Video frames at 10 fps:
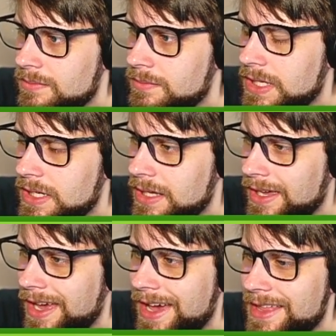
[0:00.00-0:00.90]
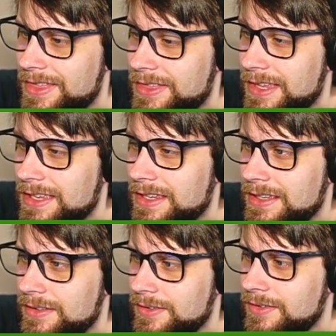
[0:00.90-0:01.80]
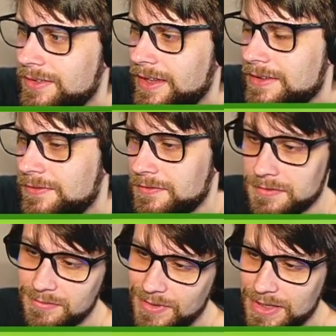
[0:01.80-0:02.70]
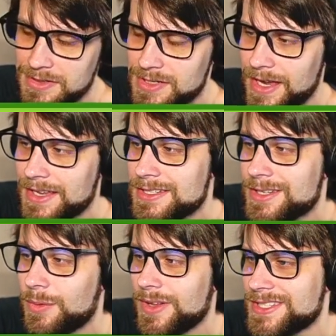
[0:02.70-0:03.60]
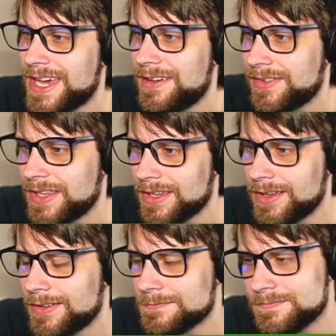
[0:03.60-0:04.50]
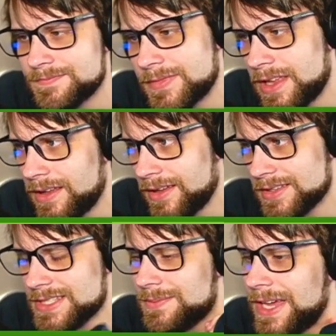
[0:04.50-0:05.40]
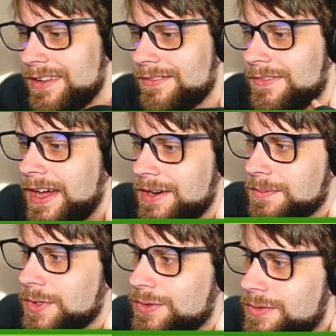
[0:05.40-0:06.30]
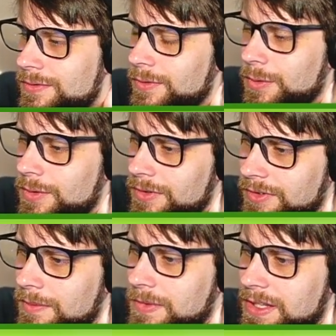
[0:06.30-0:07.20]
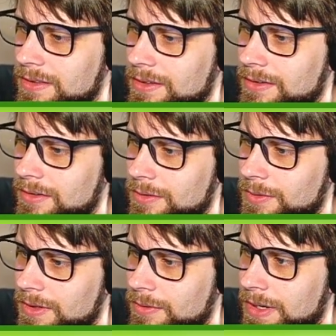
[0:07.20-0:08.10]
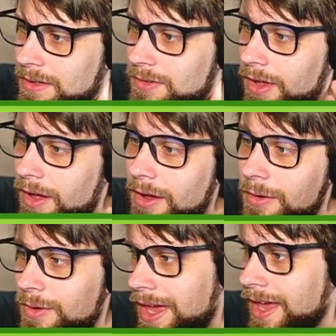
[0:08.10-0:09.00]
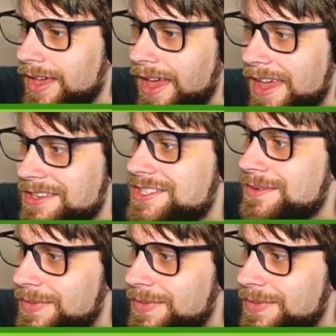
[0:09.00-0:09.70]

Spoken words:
meaning I think it's safe-ish. I just don't want it to have like some kind of fire move or something that could really wreck us. Okay, Ancient